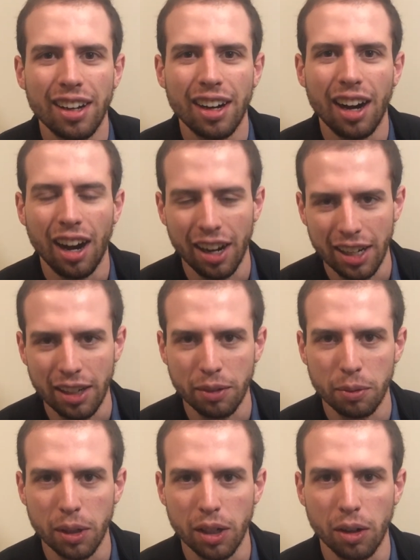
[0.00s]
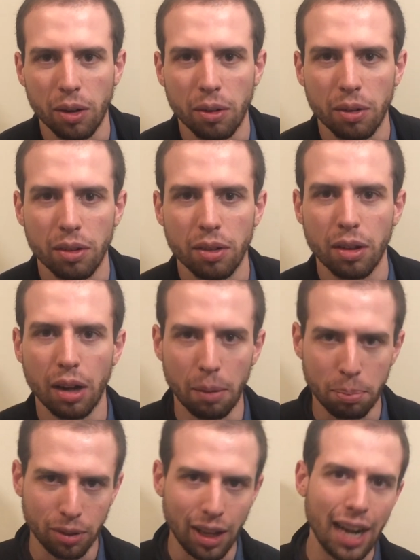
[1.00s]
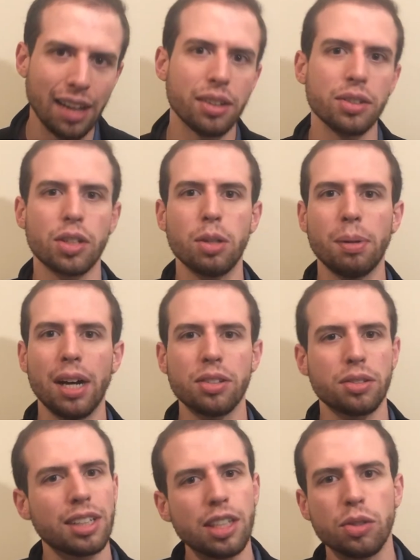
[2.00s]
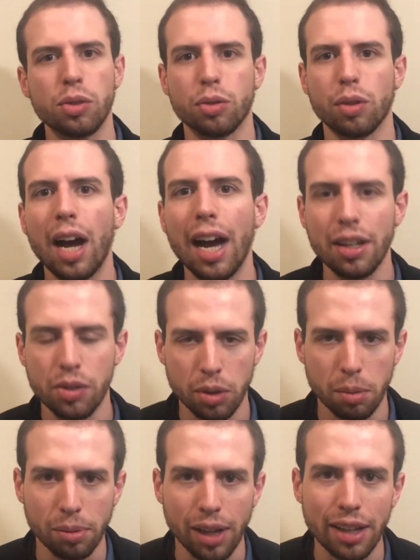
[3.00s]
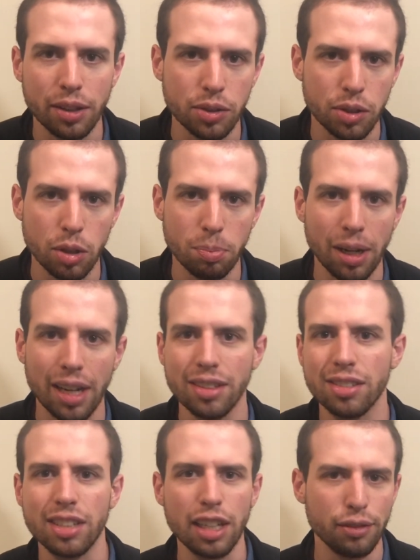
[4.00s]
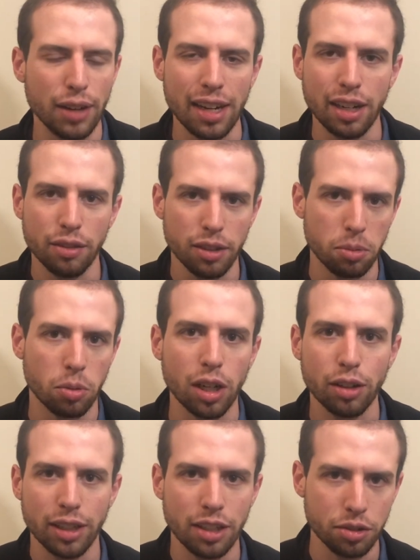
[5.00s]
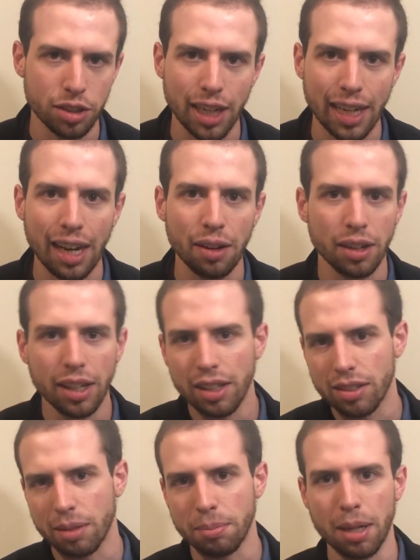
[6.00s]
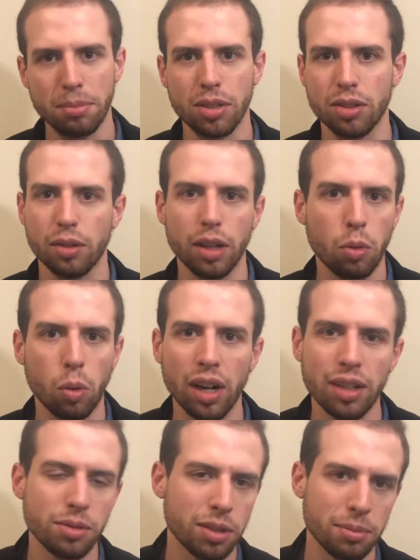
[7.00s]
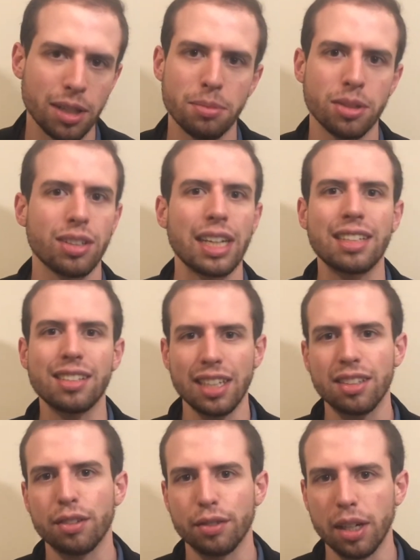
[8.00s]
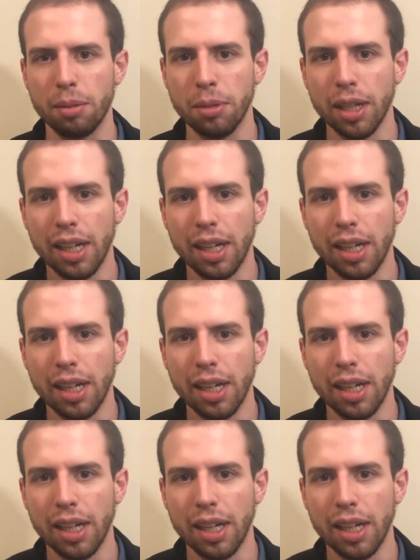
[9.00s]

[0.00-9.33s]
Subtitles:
Honey will apply those coupons, or at least try to apply those coupons, see if any of them work at your checkout. Sometimes there's only one, sometimes there's like 6 of them,